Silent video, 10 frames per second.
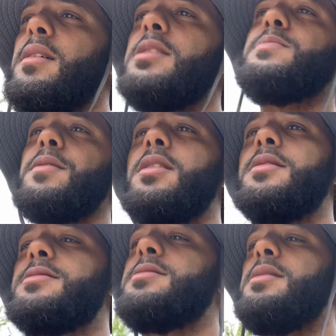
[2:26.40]
It's
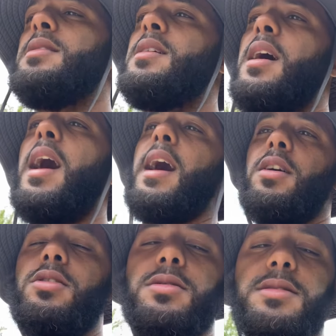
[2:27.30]
because I
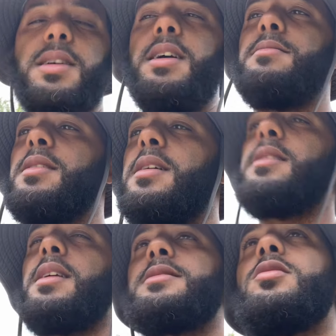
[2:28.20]
heard the same
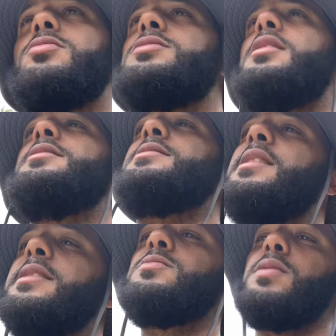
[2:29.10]
thing, and I told y'all this
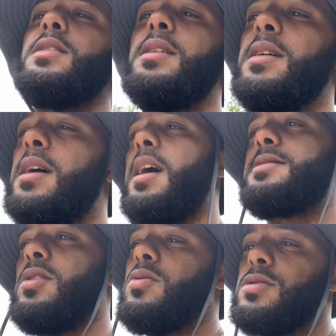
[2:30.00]
last week. I
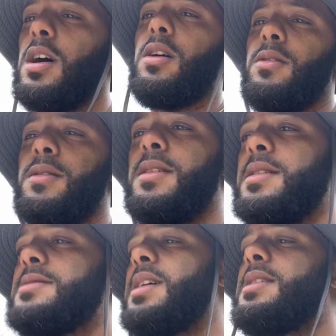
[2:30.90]
told y'all
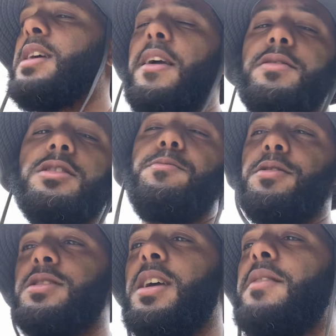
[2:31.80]
Tank Davis is
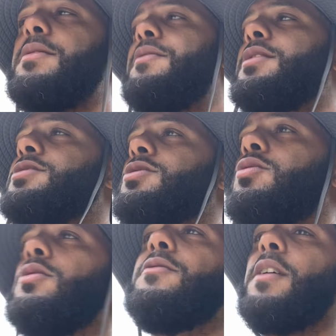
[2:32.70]
pushing heavy for the
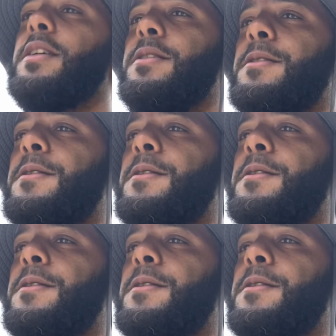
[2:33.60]
Shakur fight.